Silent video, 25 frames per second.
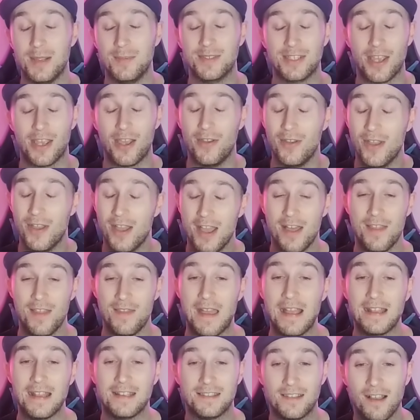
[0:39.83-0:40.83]
so
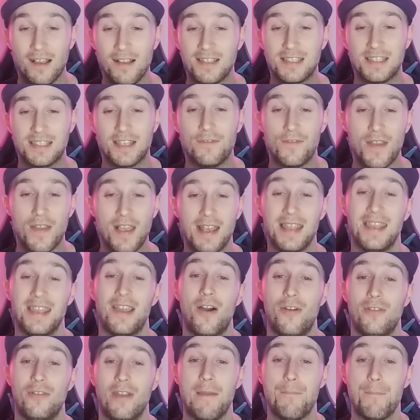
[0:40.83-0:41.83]
that does severely
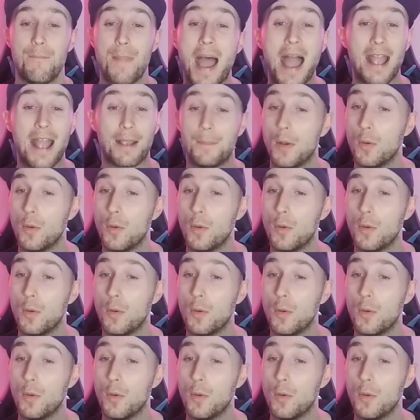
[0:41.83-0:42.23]
hold it back.